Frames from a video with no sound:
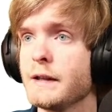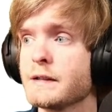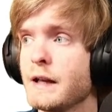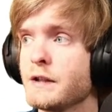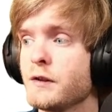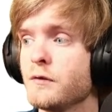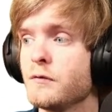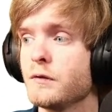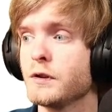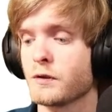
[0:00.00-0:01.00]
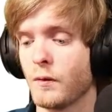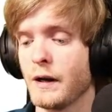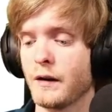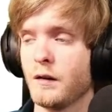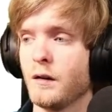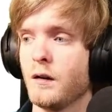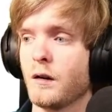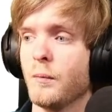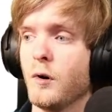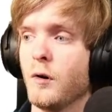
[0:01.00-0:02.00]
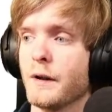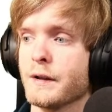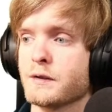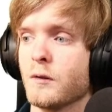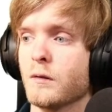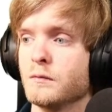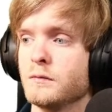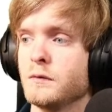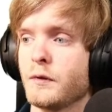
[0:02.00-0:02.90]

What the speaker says: is that you just write cabal install